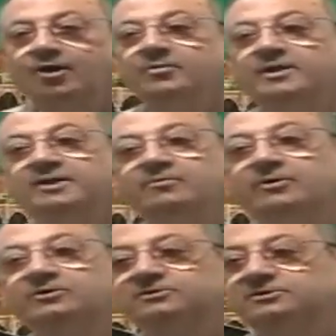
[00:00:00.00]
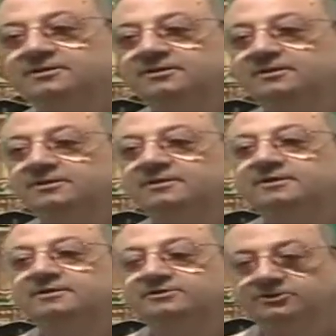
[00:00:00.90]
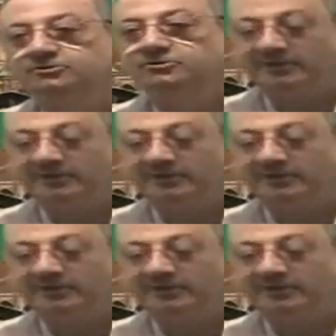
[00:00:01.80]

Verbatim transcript: How many books did you